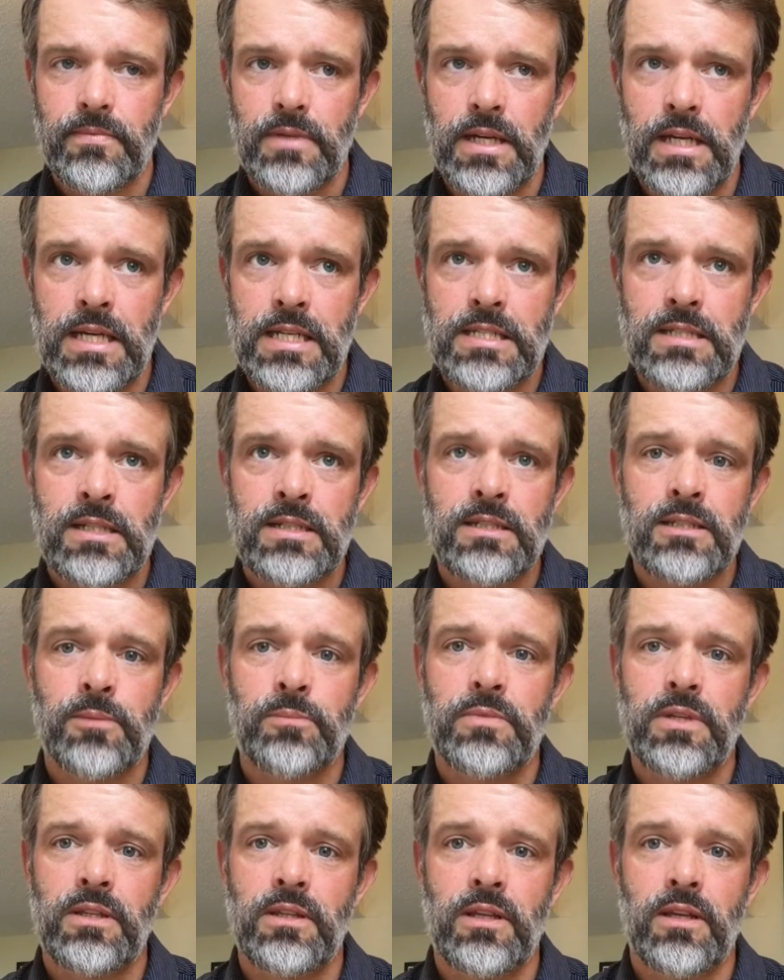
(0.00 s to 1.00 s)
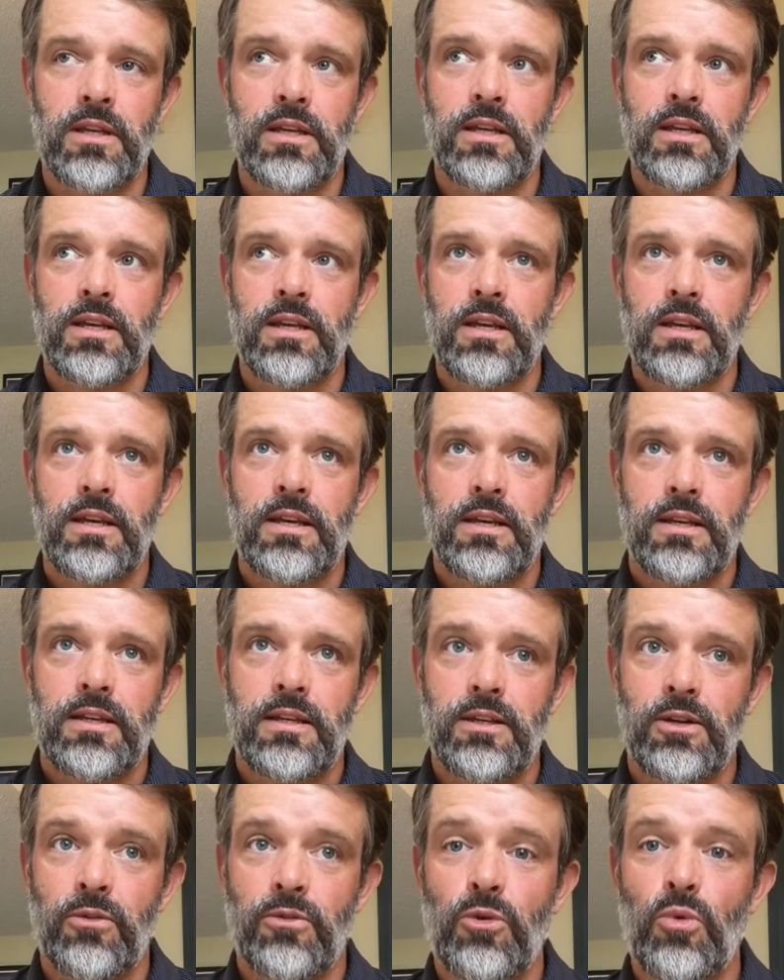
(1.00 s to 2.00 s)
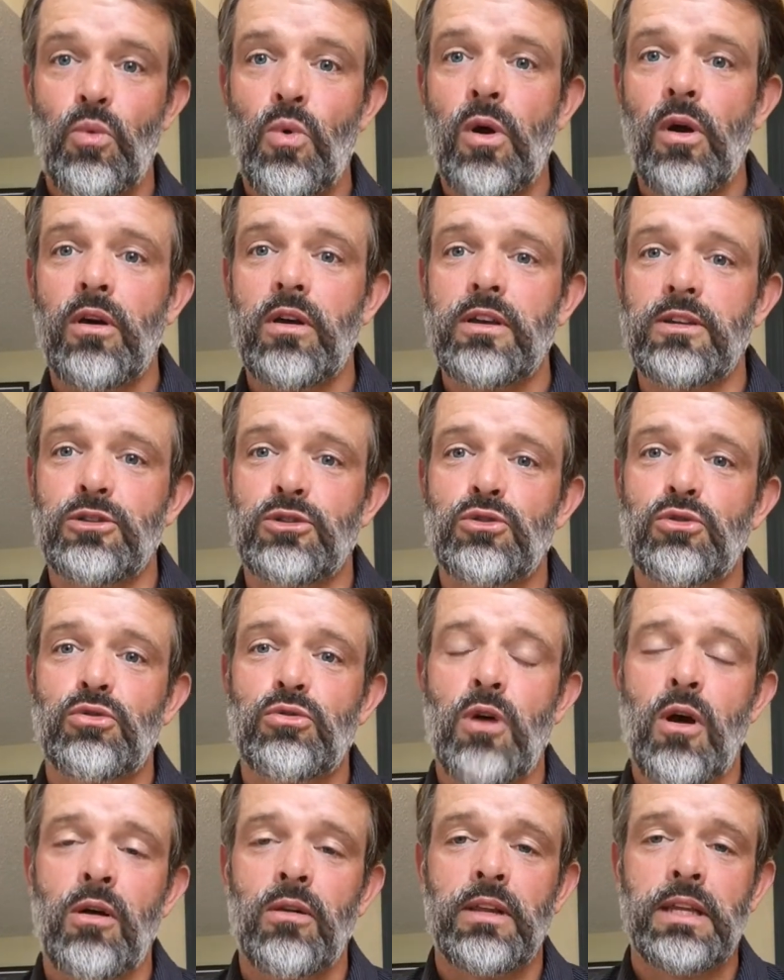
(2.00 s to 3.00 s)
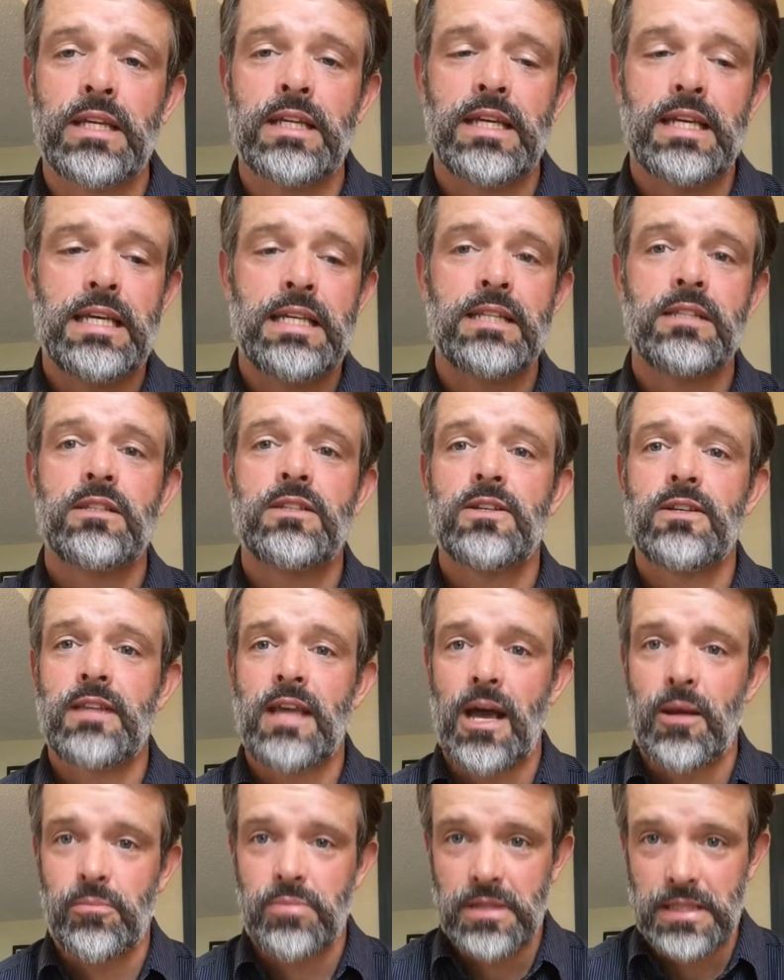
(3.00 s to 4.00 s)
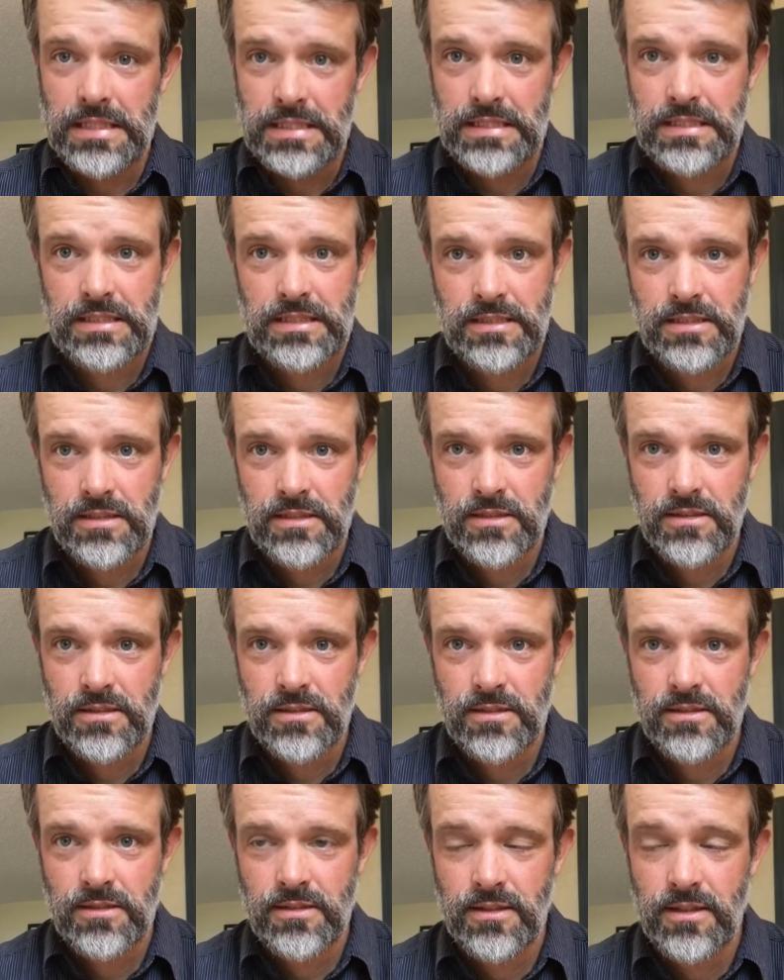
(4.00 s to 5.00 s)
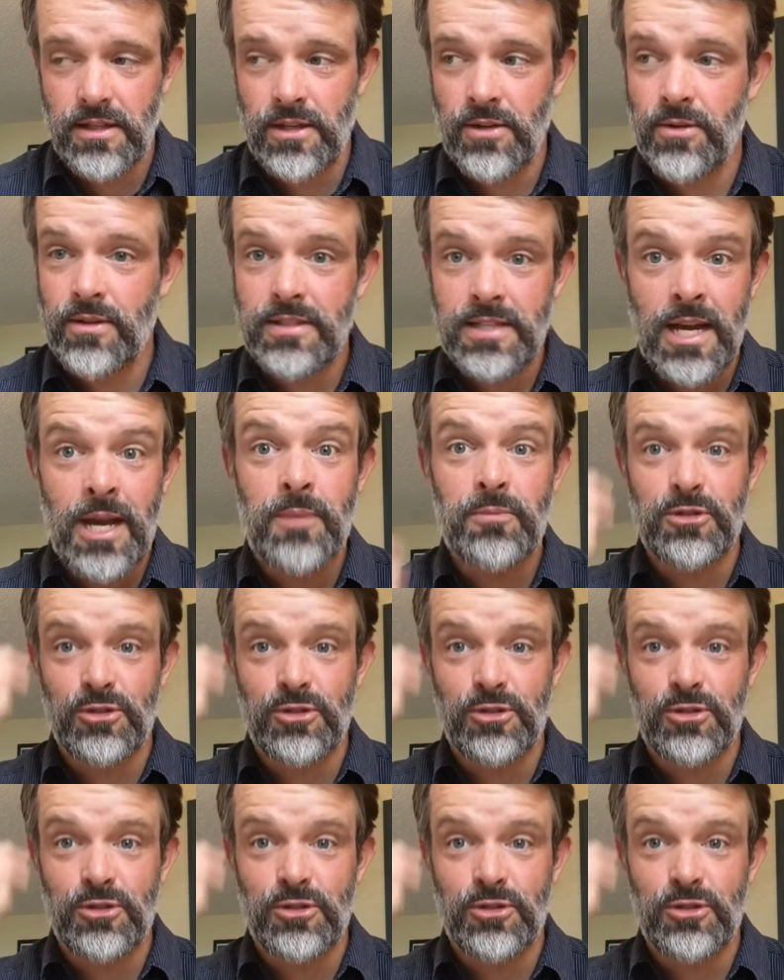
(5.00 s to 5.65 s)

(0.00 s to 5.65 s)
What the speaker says: And it's not something that, you know, the work is crawling into that place. You know, at times